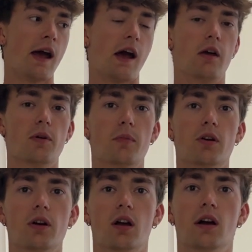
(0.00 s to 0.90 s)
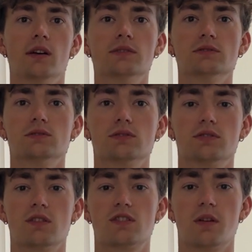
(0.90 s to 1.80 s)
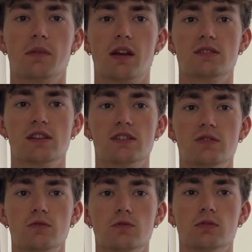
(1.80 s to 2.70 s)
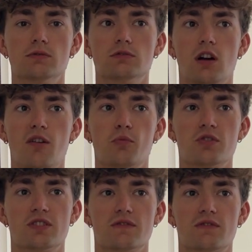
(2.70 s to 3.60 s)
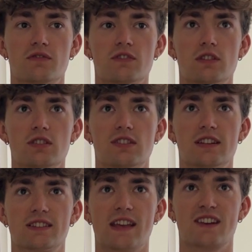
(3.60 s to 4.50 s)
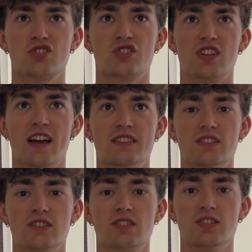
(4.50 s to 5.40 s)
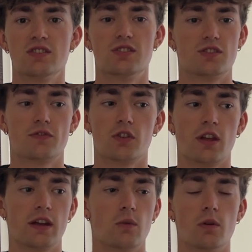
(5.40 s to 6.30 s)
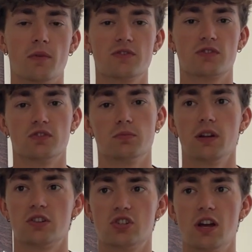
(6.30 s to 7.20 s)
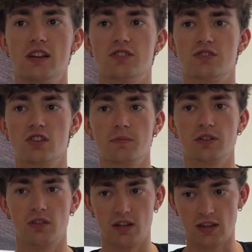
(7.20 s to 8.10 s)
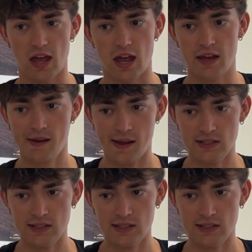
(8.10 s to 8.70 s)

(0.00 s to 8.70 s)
I remember uh, some days I do upwards of six exercises just for like one muscle group, like chest or something like that.